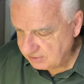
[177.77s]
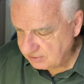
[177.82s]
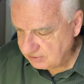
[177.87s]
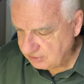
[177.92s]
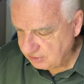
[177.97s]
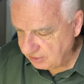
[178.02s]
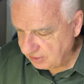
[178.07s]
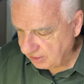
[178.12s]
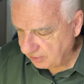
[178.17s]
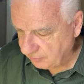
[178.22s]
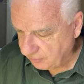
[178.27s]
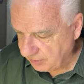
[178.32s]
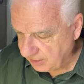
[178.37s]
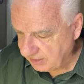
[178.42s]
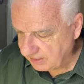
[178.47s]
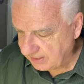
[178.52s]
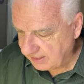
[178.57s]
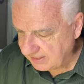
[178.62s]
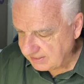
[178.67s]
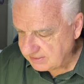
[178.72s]
Do you not
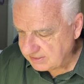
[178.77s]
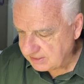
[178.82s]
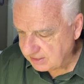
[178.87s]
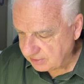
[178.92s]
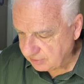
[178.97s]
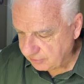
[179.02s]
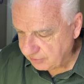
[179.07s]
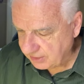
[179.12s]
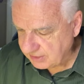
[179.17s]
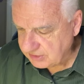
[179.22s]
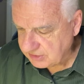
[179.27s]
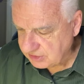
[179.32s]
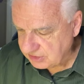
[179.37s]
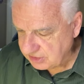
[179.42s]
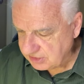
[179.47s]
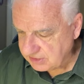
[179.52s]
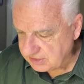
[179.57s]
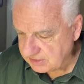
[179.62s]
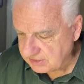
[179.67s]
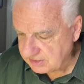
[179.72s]
realize that Christ
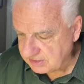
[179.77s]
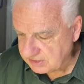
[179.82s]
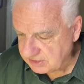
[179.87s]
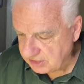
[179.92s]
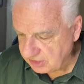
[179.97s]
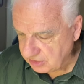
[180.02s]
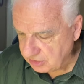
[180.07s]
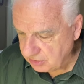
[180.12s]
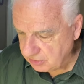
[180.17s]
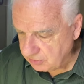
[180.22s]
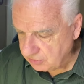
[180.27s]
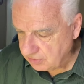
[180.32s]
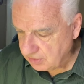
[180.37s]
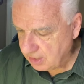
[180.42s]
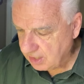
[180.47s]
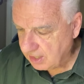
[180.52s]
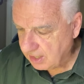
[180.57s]
Jesus is in you?